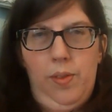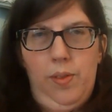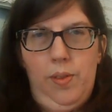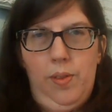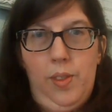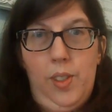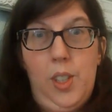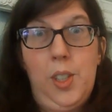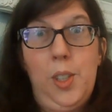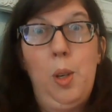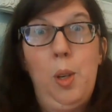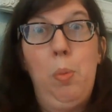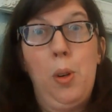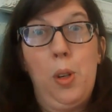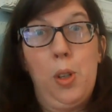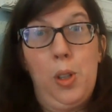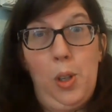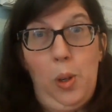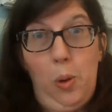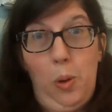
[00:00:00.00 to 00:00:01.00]

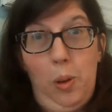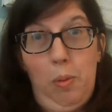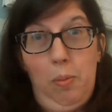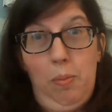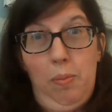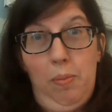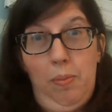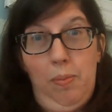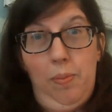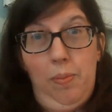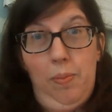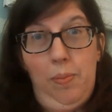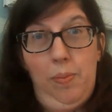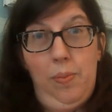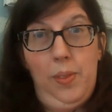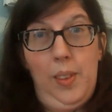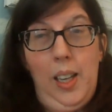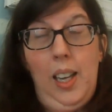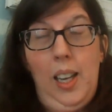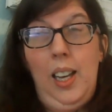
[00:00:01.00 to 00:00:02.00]
superstorm,
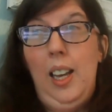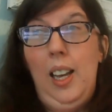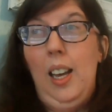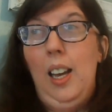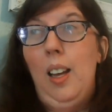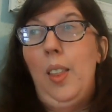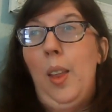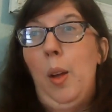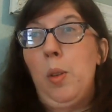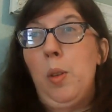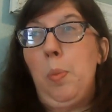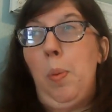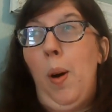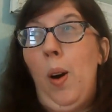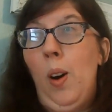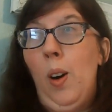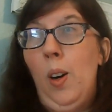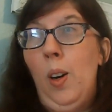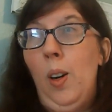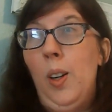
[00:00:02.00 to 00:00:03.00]
it was
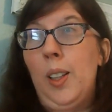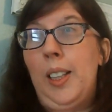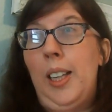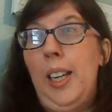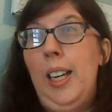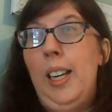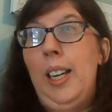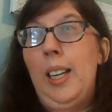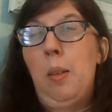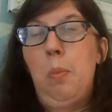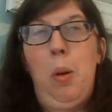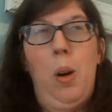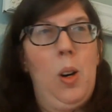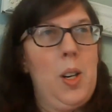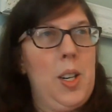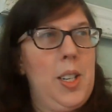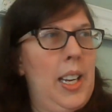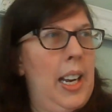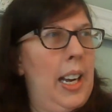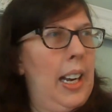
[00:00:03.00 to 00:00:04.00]
part hurricane,
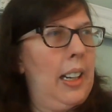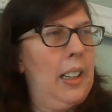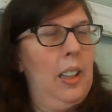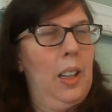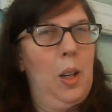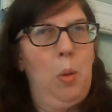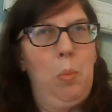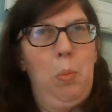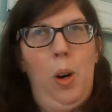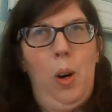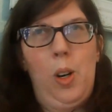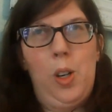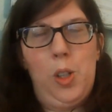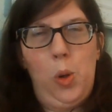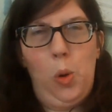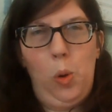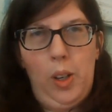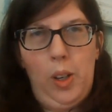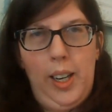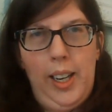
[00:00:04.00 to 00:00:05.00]
part cyclone, part
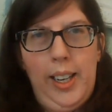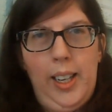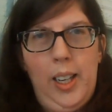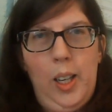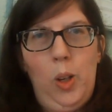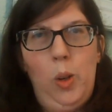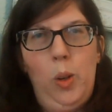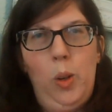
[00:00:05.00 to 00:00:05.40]
tornado. It